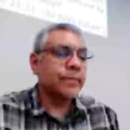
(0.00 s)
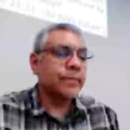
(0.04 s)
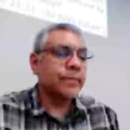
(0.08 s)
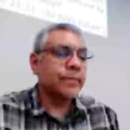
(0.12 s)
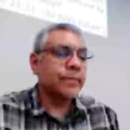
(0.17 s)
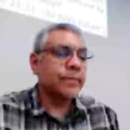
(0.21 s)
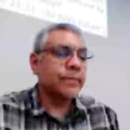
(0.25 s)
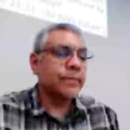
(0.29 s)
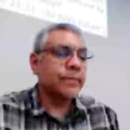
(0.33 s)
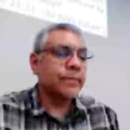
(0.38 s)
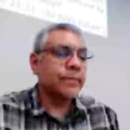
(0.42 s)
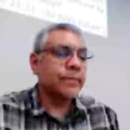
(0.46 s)

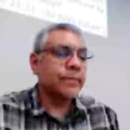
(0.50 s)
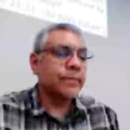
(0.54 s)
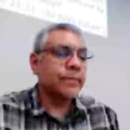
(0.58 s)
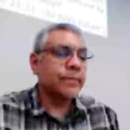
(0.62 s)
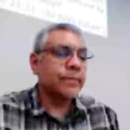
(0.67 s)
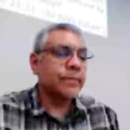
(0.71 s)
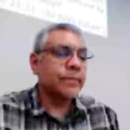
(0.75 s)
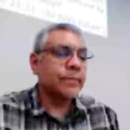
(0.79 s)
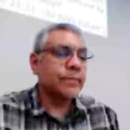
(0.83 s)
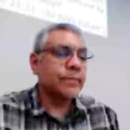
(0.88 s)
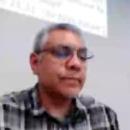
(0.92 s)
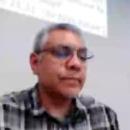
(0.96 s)

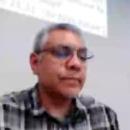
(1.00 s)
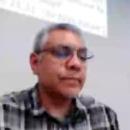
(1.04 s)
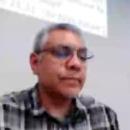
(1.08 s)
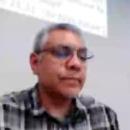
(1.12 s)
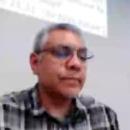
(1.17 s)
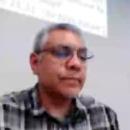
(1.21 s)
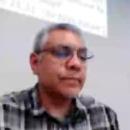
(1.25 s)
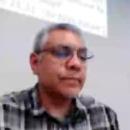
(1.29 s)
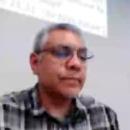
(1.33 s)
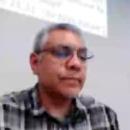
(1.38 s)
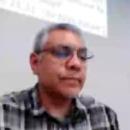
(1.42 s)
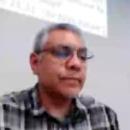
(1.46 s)

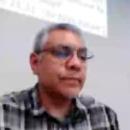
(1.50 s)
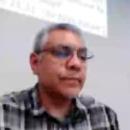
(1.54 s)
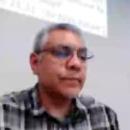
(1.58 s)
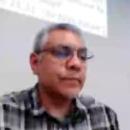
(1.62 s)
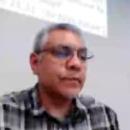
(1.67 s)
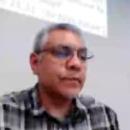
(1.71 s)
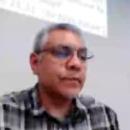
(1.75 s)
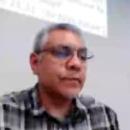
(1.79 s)
[no speech]